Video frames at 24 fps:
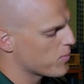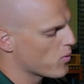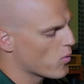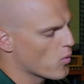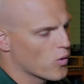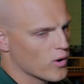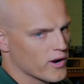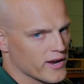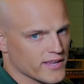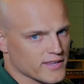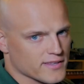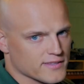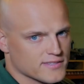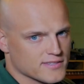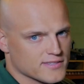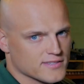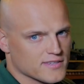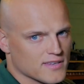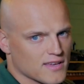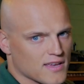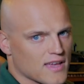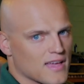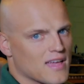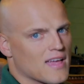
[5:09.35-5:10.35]

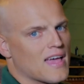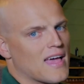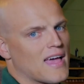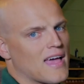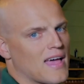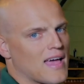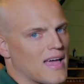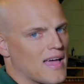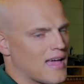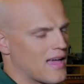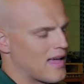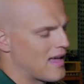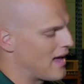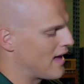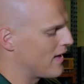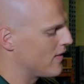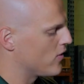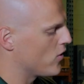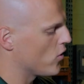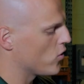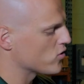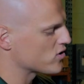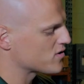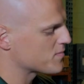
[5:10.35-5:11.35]
points,
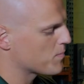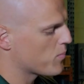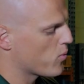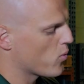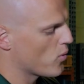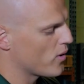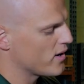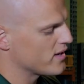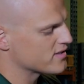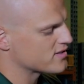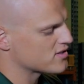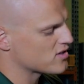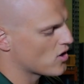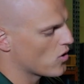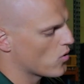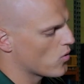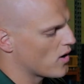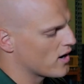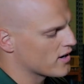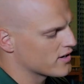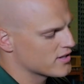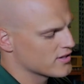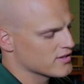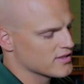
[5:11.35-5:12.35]
and those points go
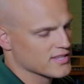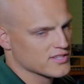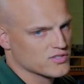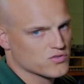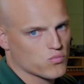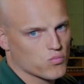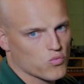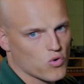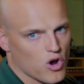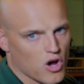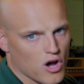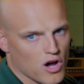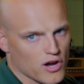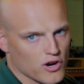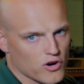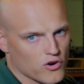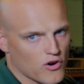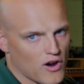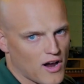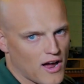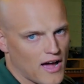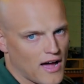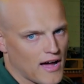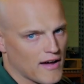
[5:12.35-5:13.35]
onto this raw
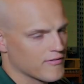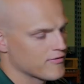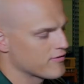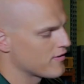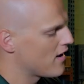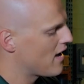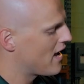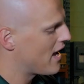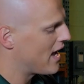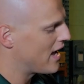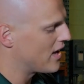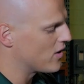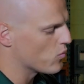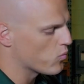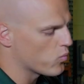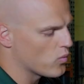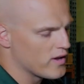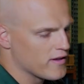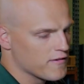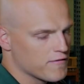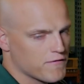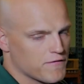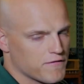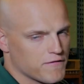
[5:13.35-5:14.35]
graph, and
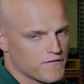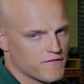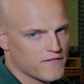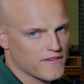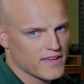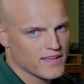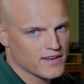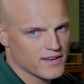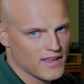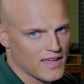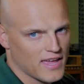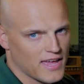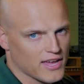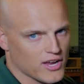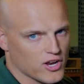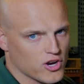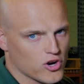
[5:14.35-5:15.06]
we fit a